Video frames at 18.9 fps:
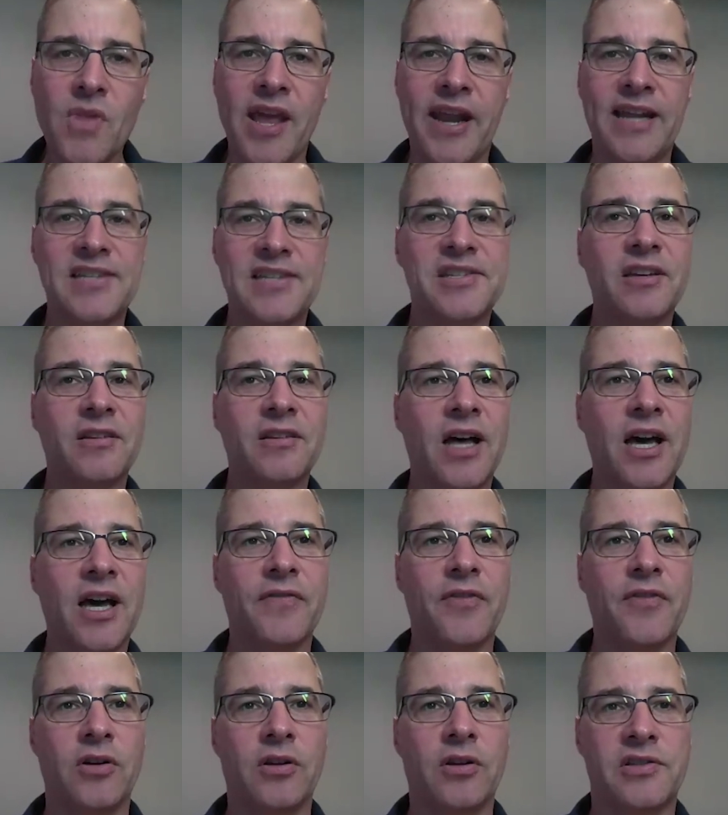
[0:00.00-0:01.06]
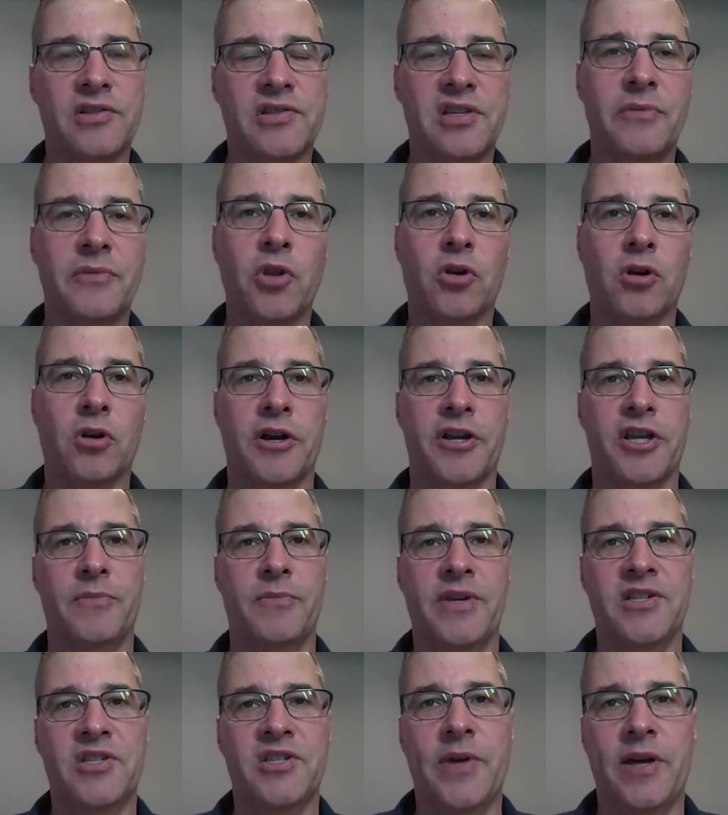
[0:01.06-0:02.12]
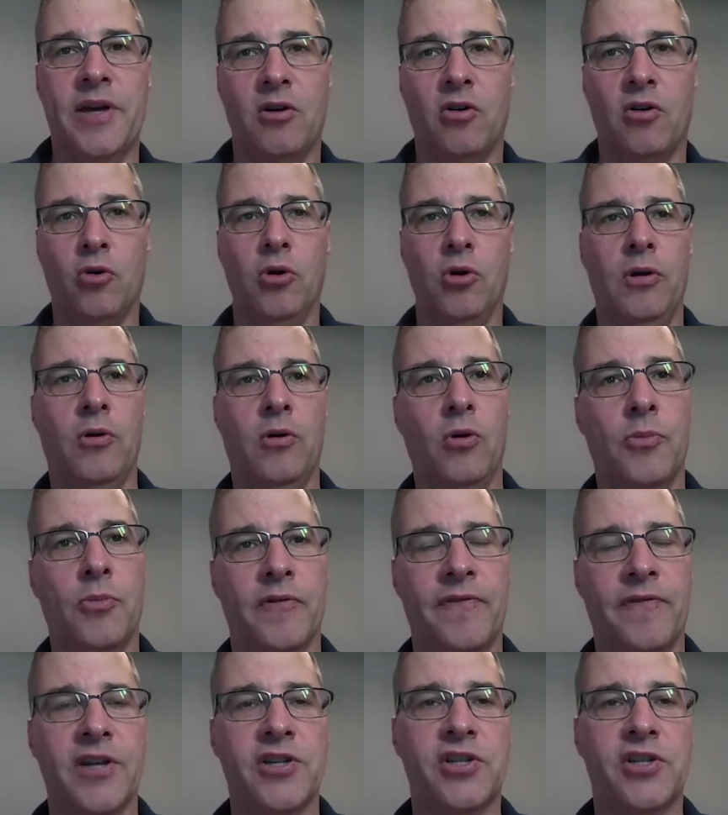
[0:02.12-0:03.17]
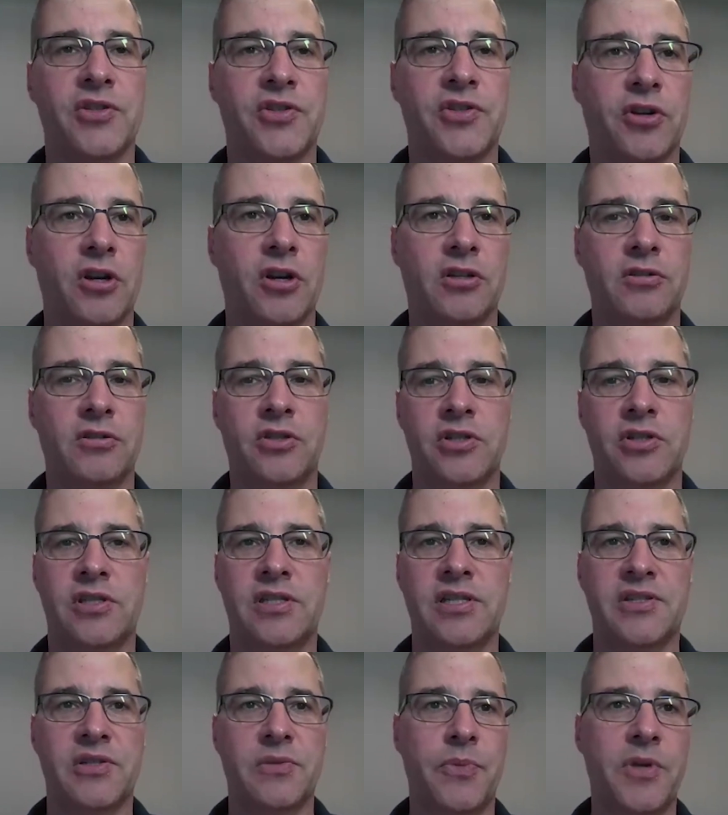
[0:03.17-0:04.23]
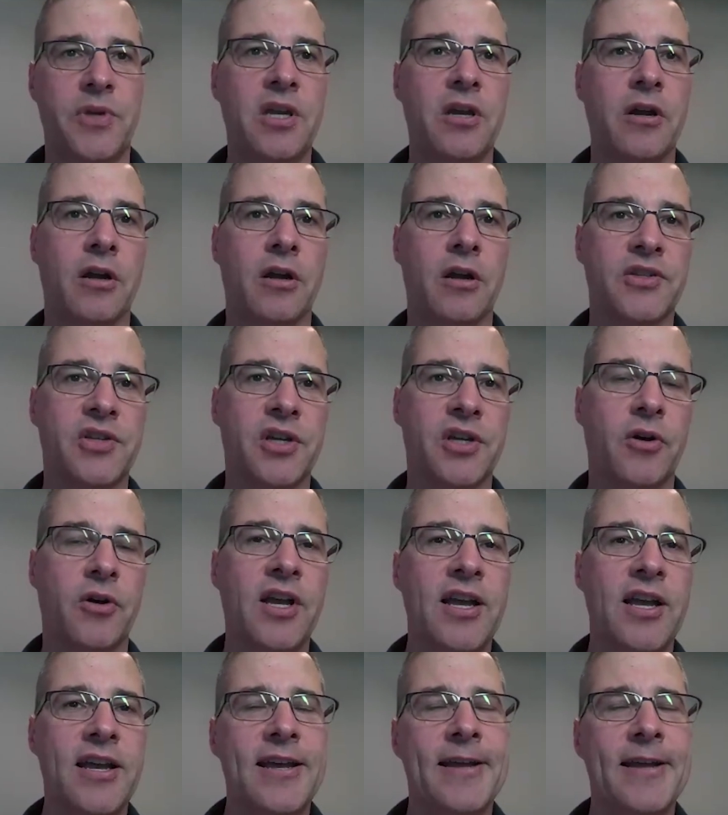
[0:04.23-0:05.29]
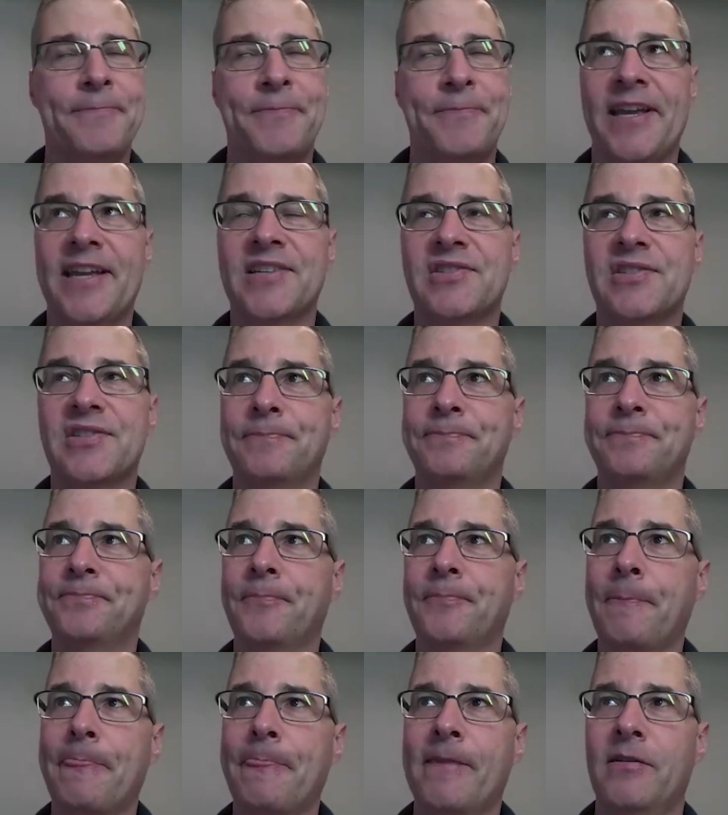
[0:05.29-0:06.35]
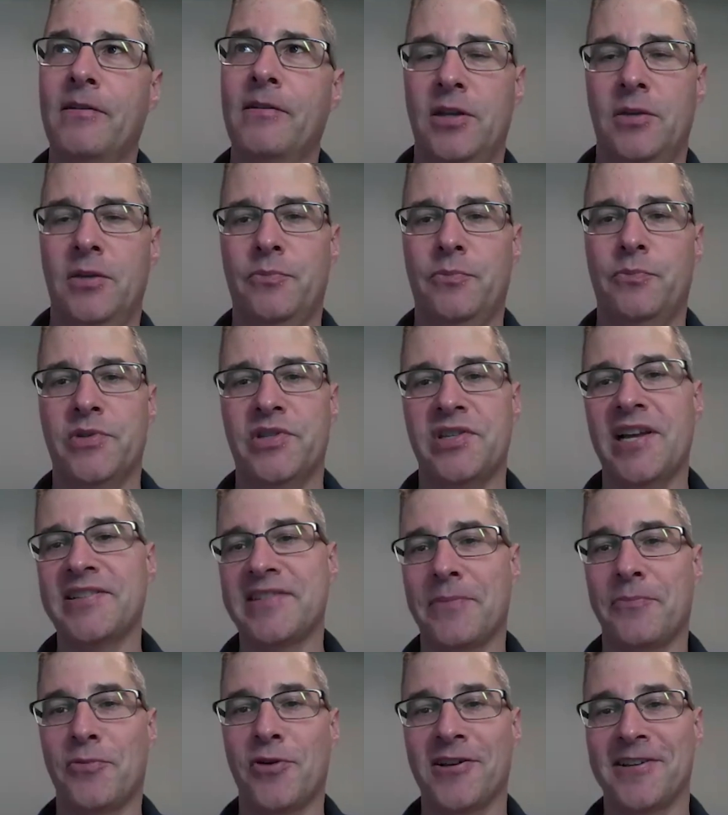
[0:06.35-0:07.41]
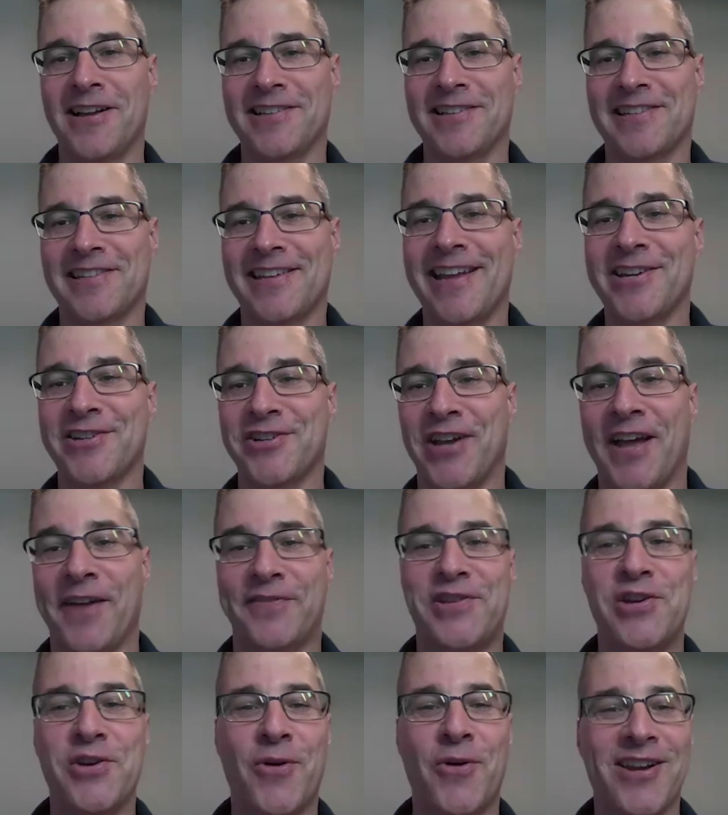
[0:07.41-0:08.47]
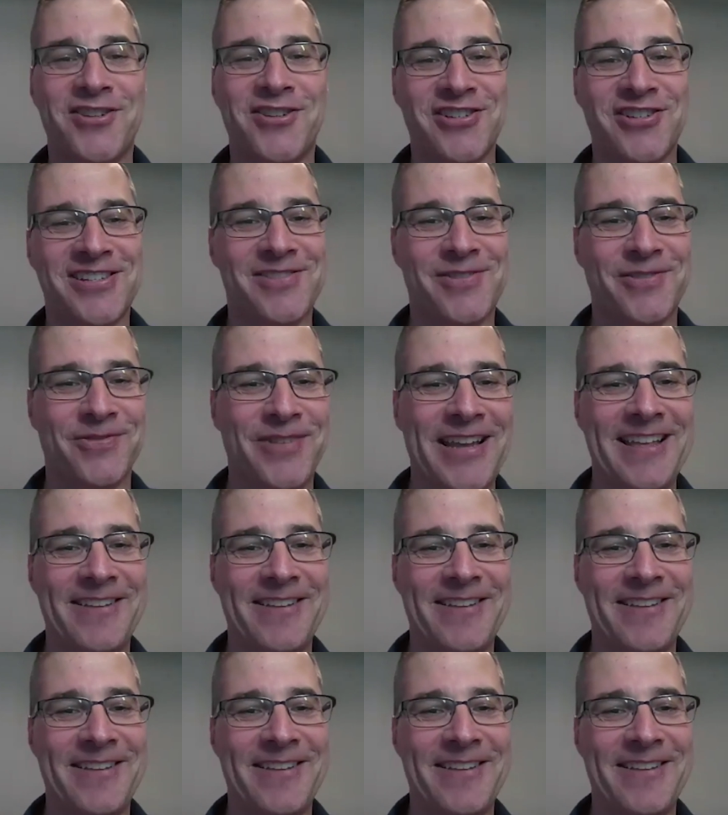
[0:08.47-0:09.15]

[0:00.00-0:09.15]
And I see a lot of similar arguments about whole professions are going to just disappear. So I guess, besides that prognostication, I have two questions